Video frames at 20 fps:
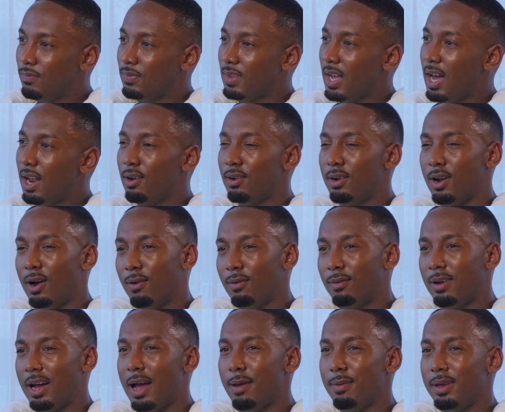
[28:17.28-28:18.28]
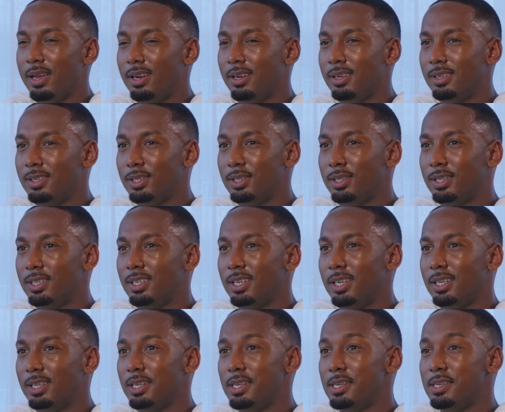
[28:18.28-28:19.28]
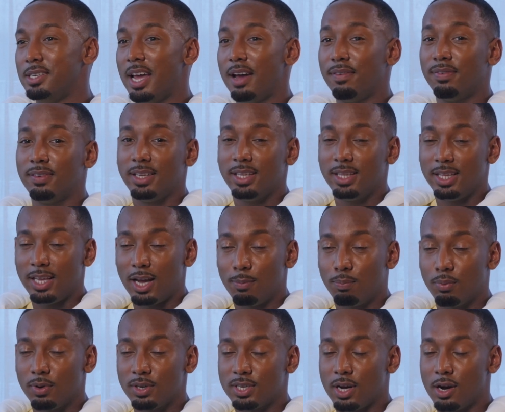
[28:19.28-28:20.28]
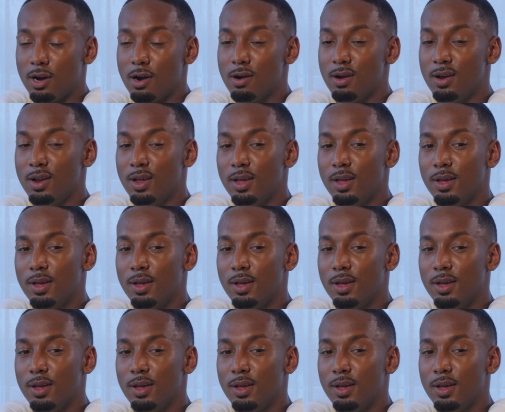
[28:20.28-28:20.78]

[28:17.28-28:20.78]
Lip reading: I don't know. I mean, definitely the upward turn,